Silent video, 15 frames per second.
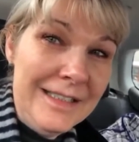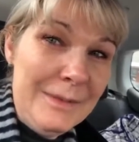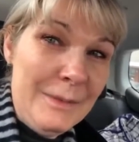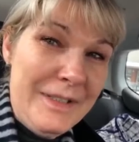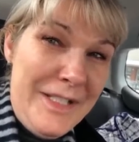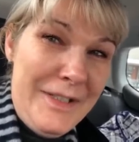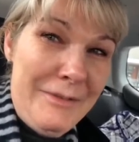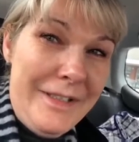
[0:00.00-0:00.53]

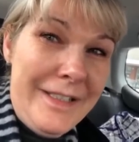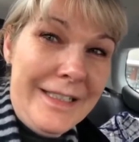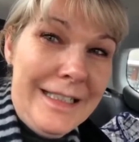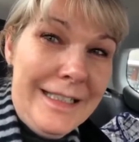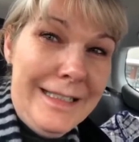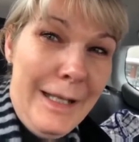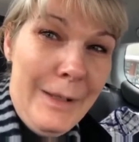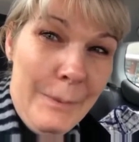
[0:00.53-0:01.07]
when you're at your
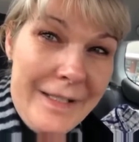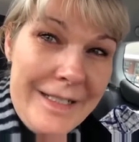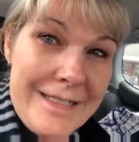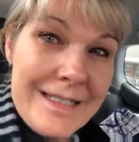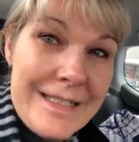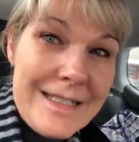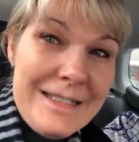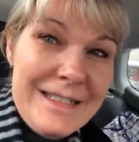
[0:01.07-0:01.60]

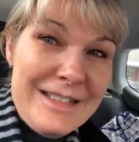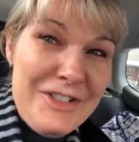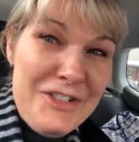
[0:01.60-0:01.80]
lowest.